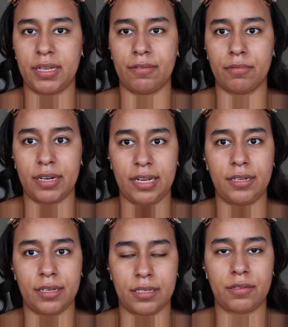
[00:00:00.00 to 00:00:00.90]
It really
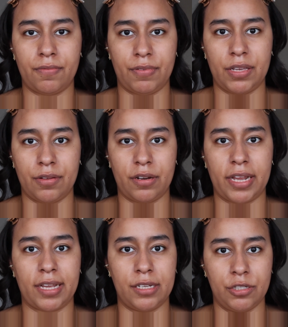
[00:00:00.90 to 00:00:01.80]
does feel
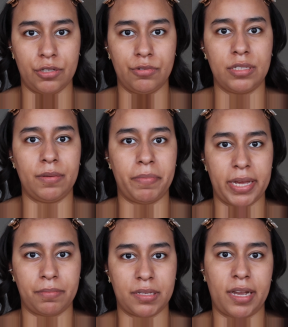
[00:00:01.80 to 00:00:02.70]
like a juicy
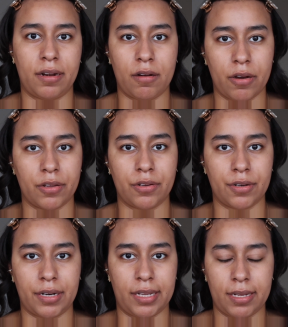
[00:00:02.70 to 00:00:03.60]
peptide on
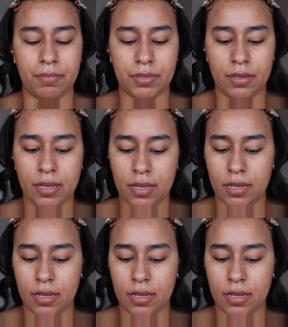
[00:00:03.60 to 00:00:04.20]
your lips.